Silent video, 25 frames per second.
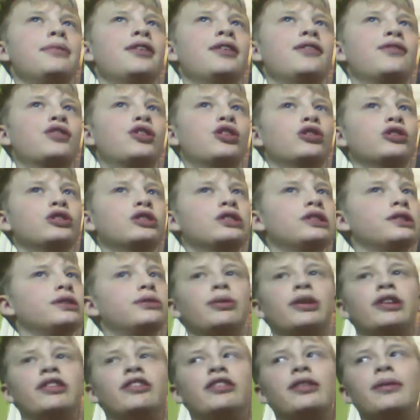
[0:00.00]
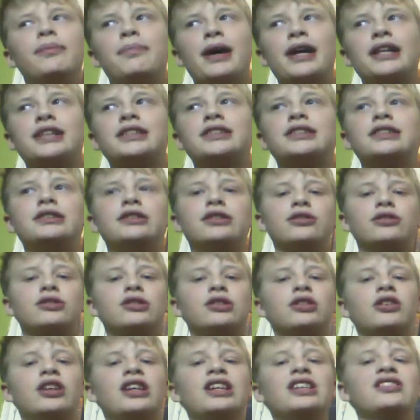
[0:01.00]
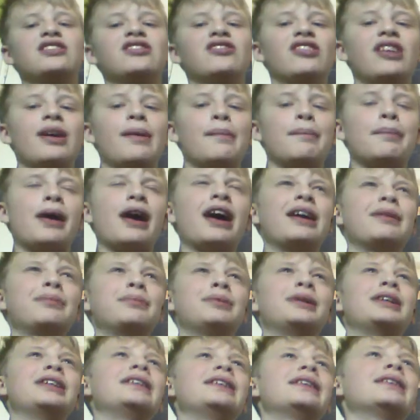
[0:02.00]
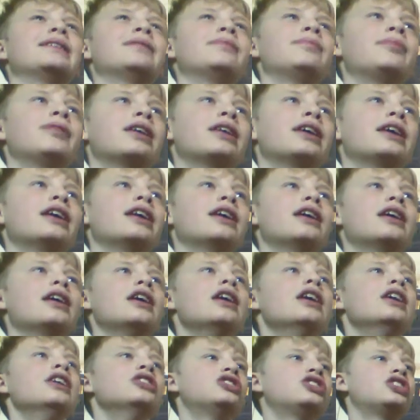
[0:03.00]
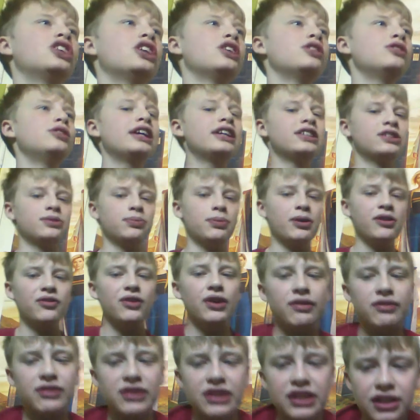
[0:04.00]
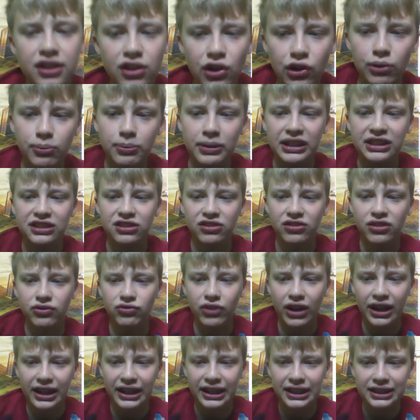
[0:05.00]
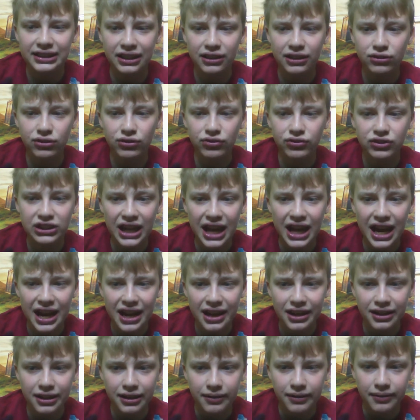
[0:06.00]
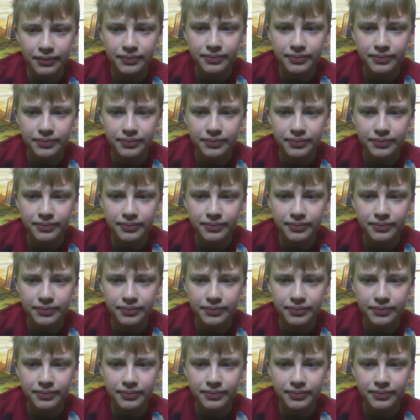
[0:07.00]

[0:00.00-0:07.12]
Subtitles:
of course, is one of the best in Doctor Who history, in my opinion. So let's move over to the Who meter and rank it out of 10.